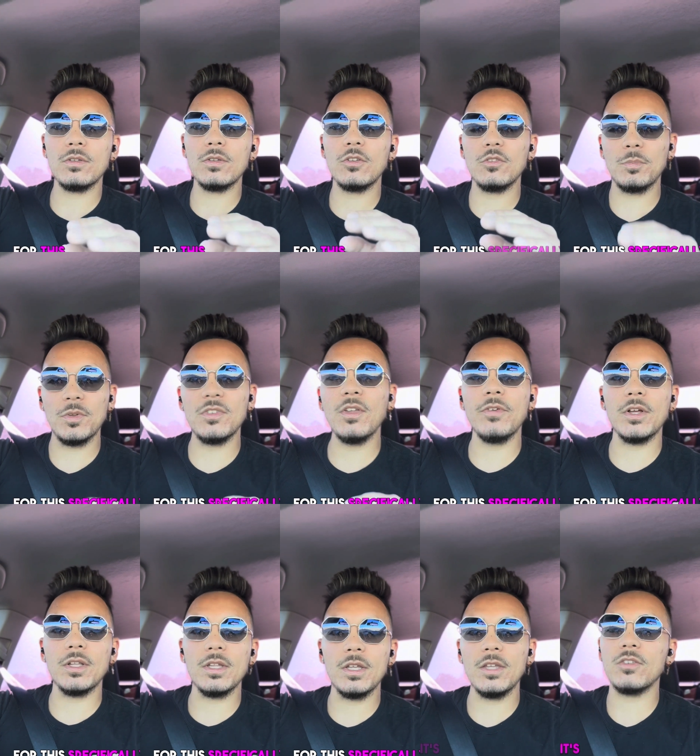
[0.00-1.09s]

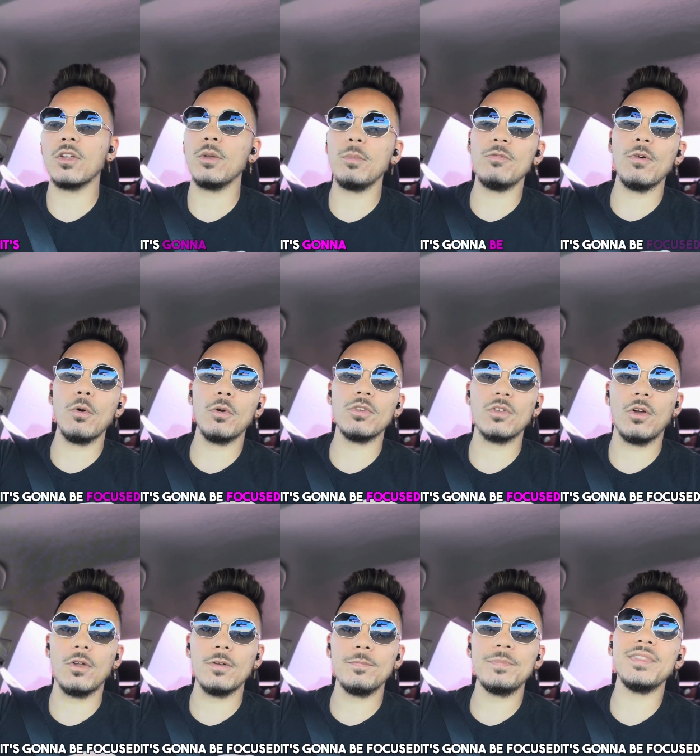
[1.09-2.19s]
specifically, it's going to be focused
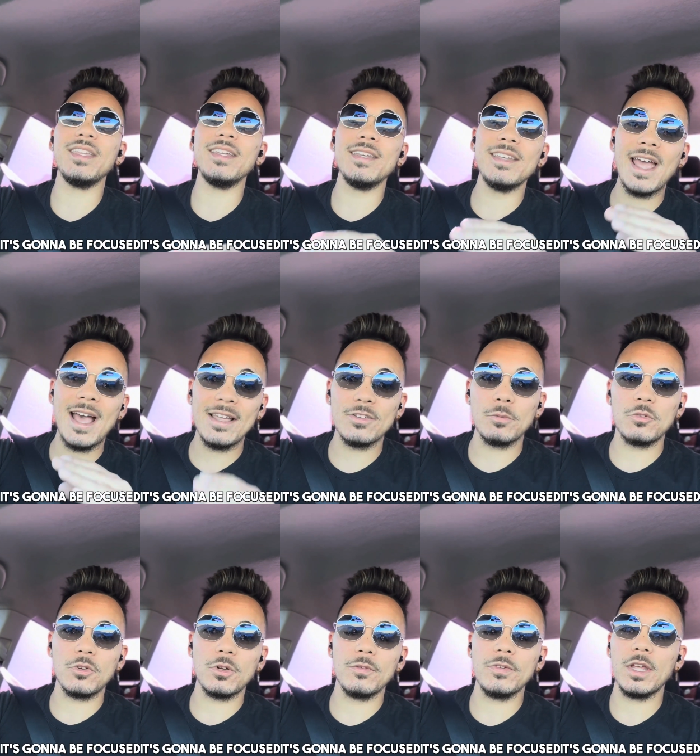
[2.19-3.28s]
on the NASM
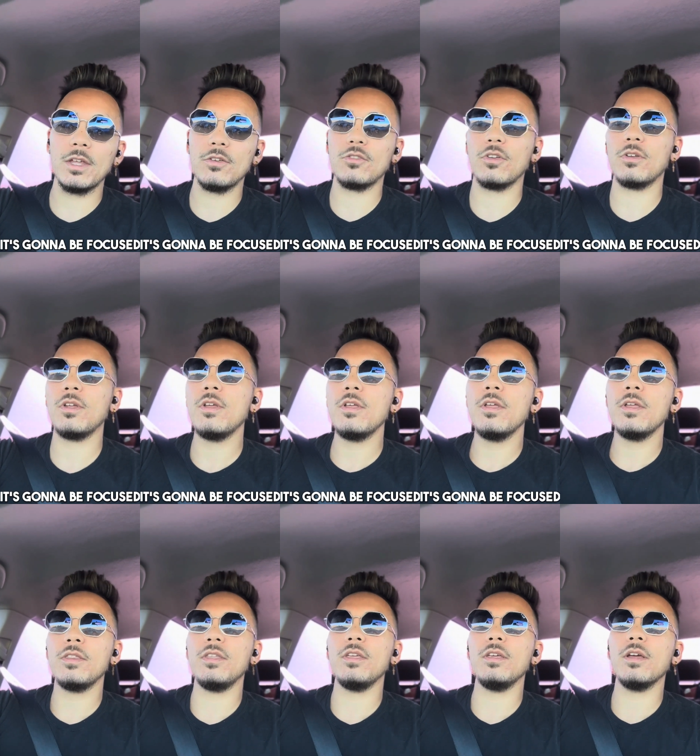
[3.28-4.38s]
certification,
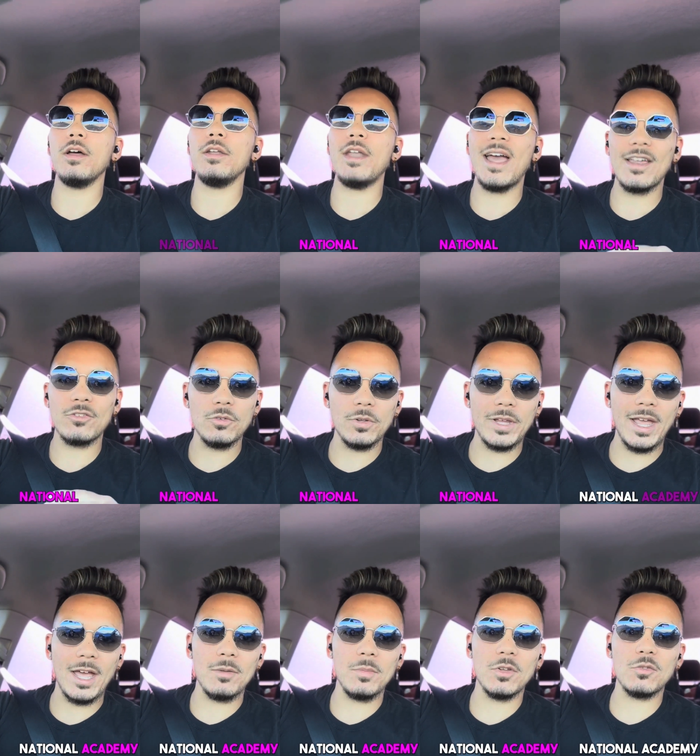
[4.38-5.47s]
the National
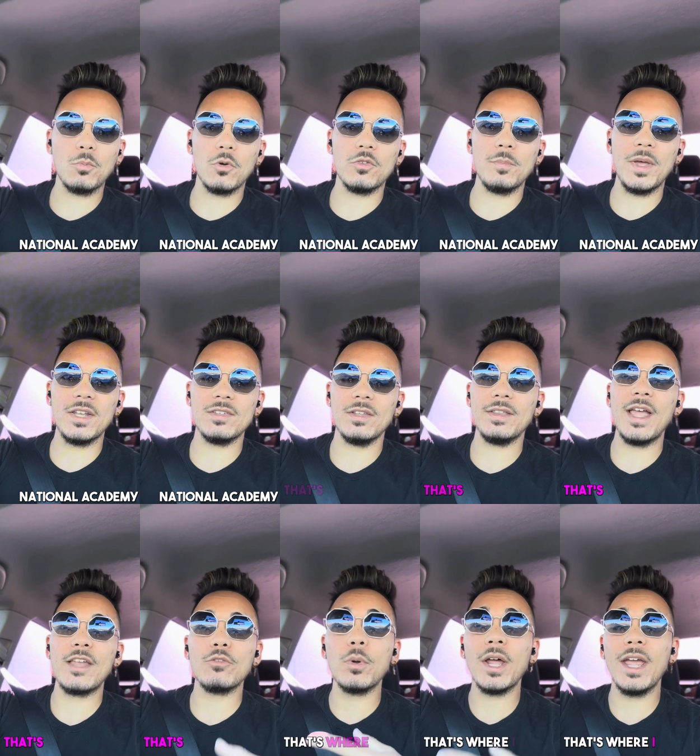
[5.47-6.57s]
Academy of Sports Medicine.
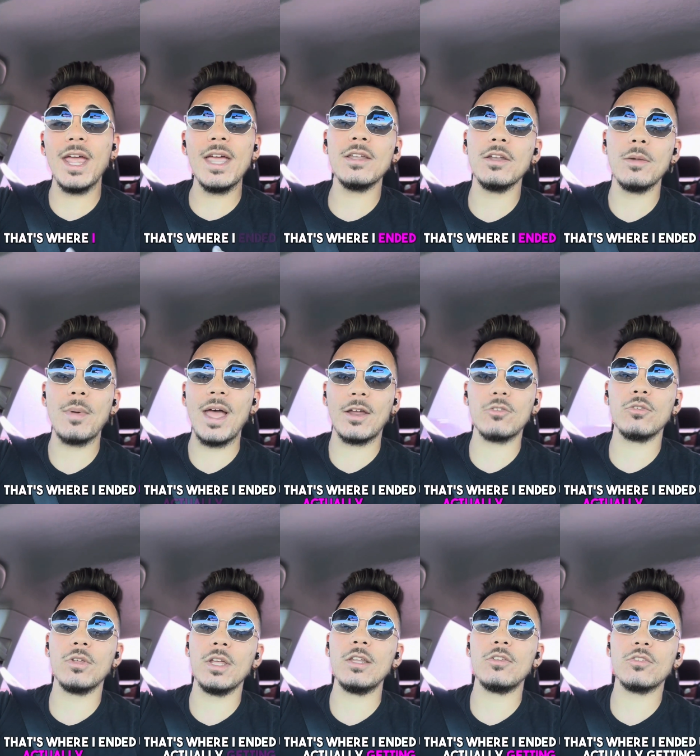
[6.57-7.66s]
That's what I ended up actually
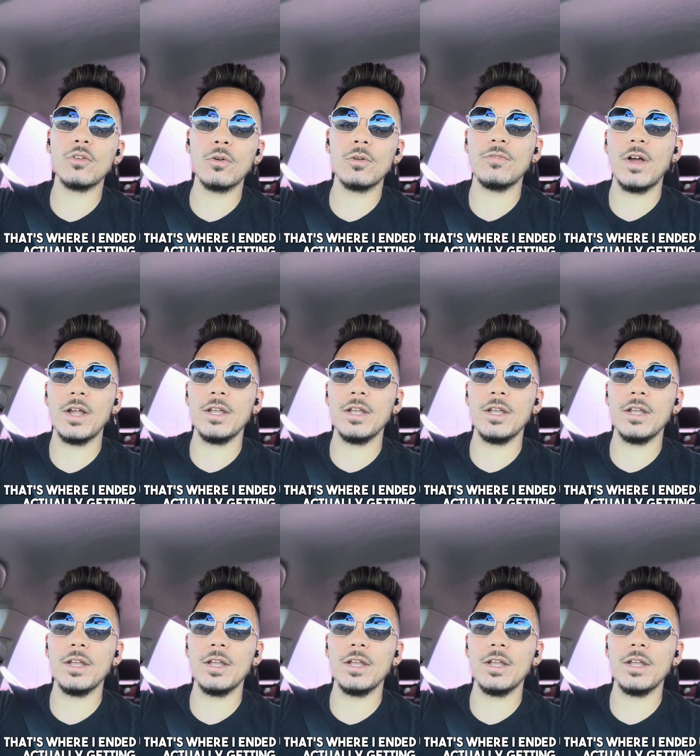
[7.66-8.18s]
getting certified